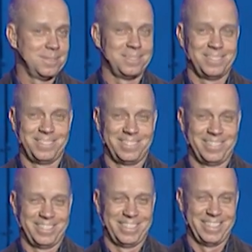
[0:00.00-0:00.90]

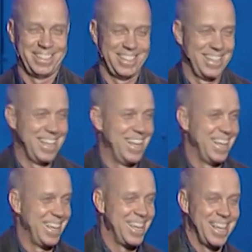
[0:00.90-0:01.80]

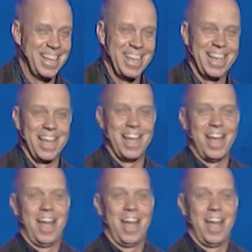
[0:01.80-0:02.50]
(no one is talking)